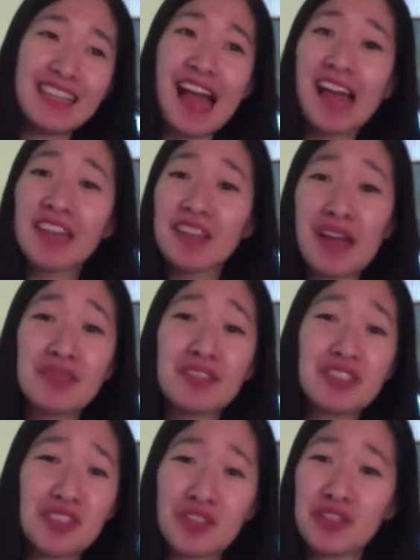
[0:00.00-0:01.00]
I love
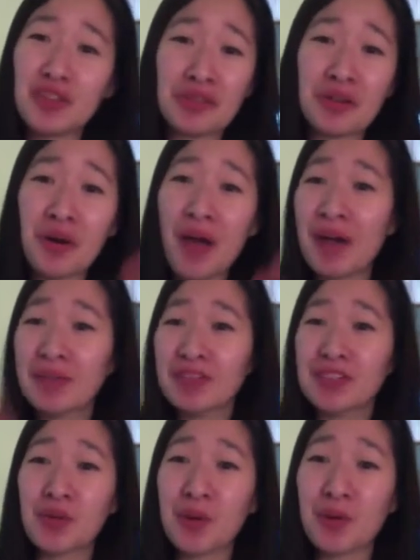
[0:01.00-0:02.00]
to just throw out
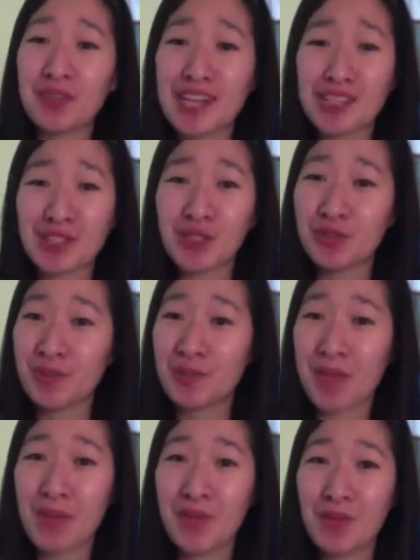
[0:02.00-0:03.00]
quotations from
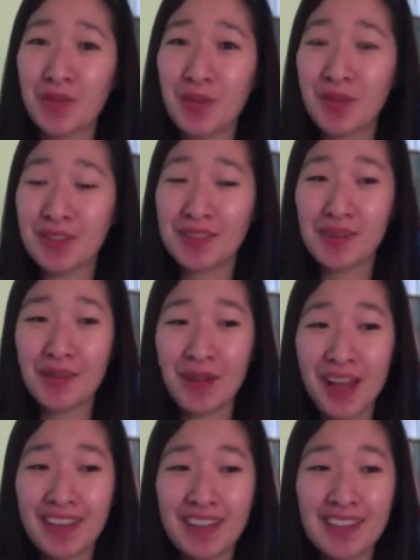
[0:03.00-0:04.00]
that movie once in a
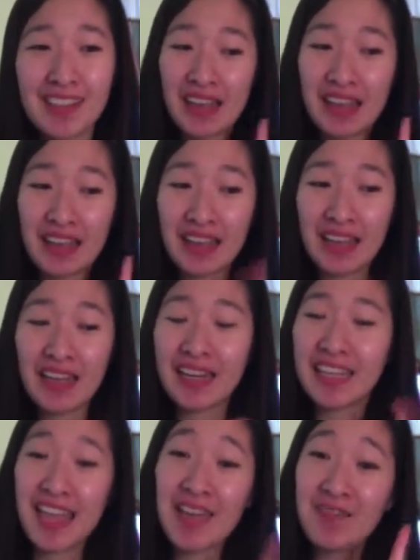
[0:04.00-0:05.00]
while. And I
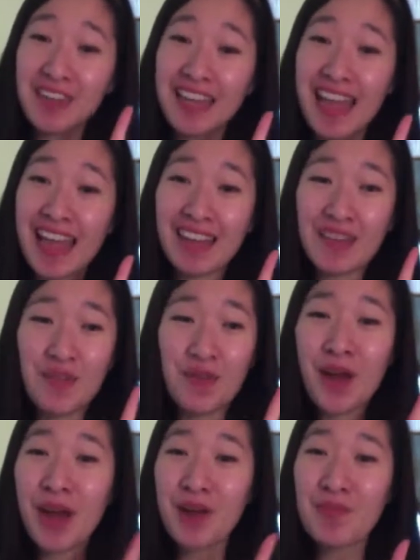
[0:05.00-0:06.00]
can't forget
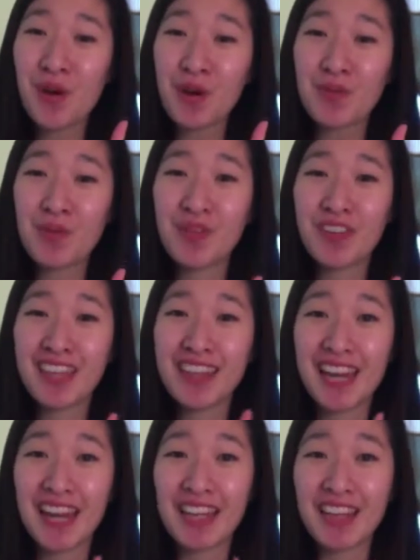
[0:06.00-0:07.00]
one more movie
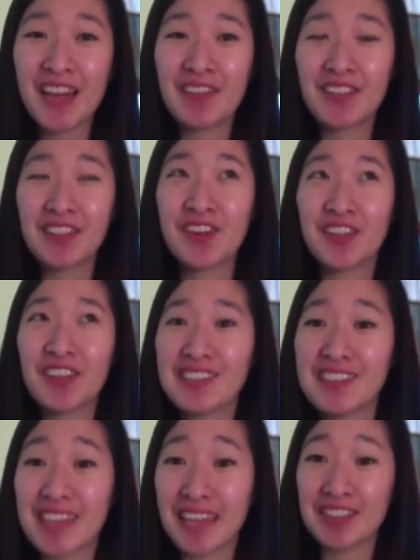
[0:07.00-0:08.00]
that I love. It's called The
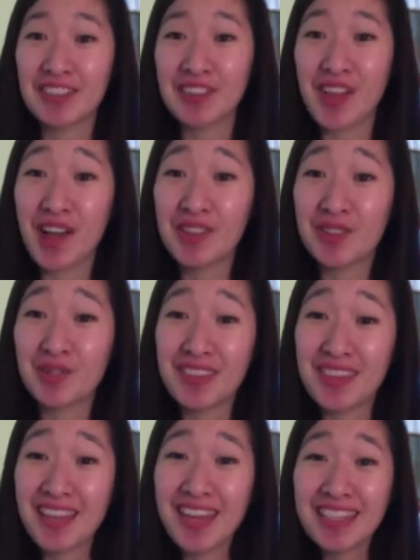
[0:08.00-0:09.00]
Santa Claus with
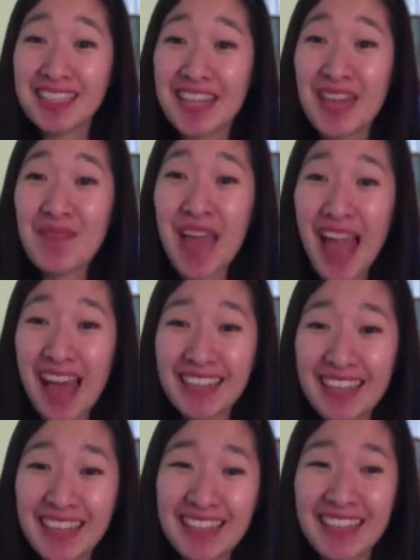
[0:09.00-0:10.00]
Tim
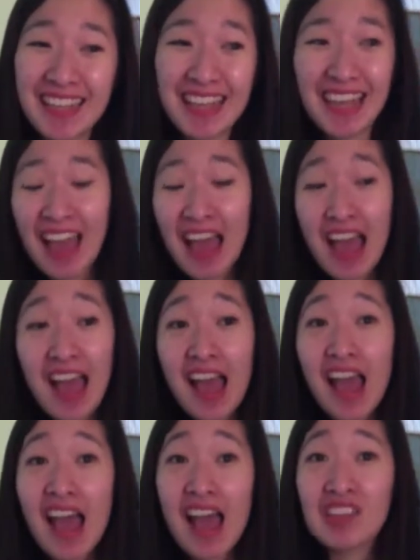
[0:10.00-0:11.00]
Allen.
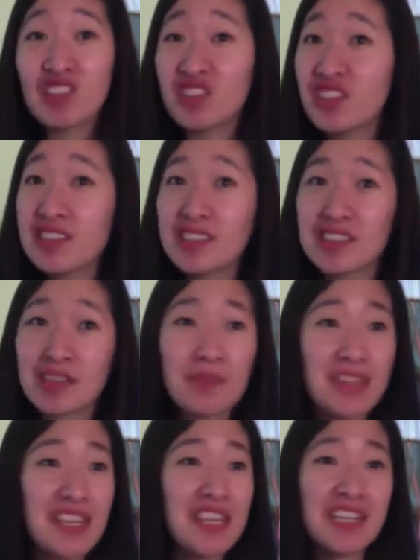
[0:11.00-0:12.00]
There's just
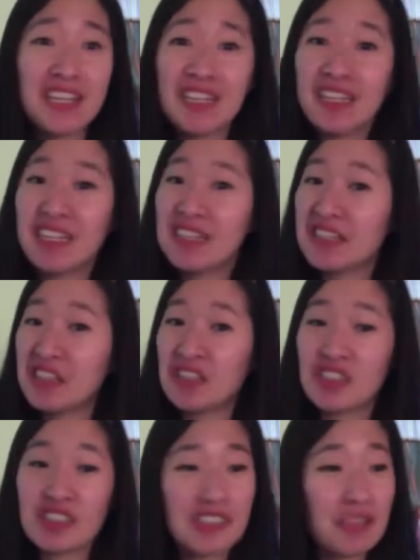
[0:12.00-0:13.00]
something
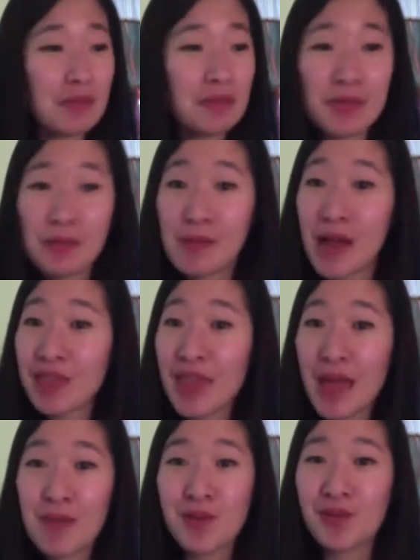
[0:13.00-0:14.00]
about
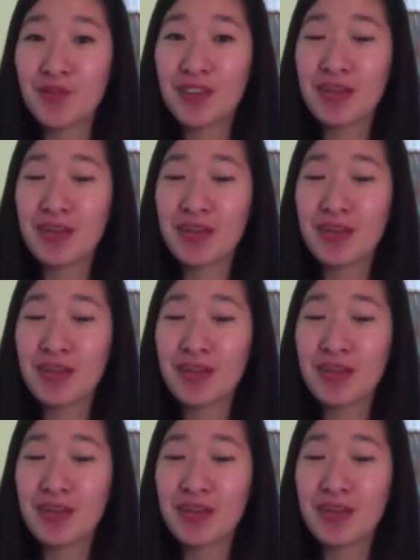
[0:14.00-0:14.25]
that movie.